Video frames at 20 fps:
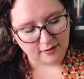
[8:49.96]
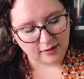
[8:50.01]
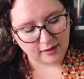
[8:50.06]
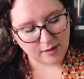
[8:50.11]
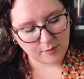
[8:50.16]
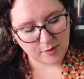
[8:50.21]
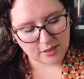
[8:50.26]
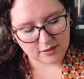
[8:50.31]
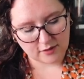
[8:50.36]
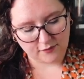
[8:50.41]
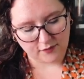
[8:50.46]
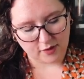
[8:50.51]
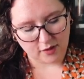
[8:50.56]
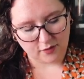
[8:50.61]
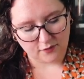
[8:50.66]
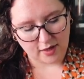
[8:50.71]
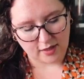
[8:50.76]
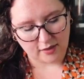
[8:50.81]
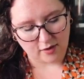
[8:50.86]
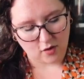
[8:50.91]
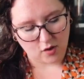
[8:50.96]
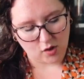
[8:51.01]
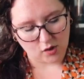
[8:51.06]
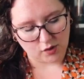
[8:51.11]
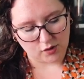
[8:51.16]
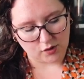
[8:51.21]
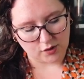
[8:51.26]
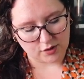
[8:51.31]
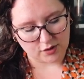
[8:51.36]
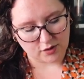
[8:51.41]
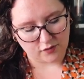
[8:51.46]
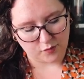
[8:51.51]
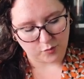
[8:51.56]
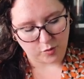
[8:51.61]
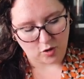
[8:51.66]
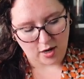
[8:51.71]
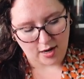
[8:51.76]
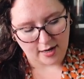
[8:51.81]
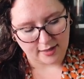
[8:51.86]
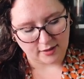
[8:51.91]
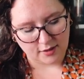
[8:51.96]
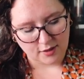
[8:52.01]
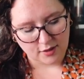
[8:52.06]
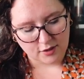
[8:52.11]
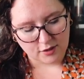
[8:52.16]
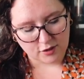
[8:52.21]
the limits of love and the hollowness of pride.